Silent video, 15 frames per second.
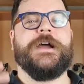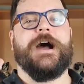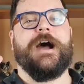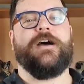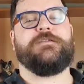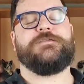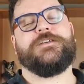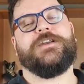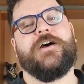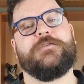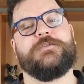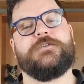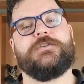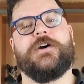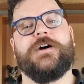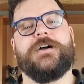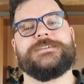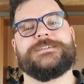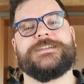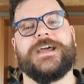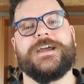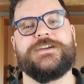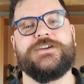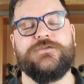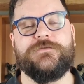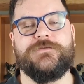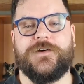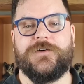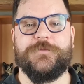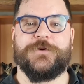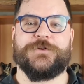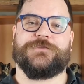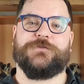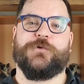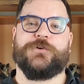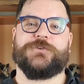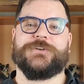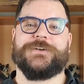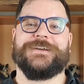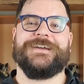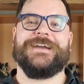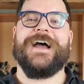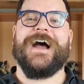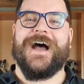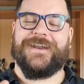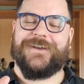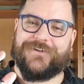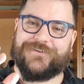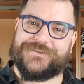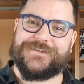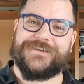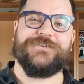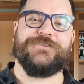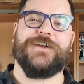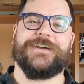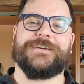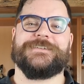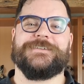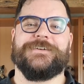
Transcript: Uh, for now though, guys, thank you very much for watching, and I'll see you next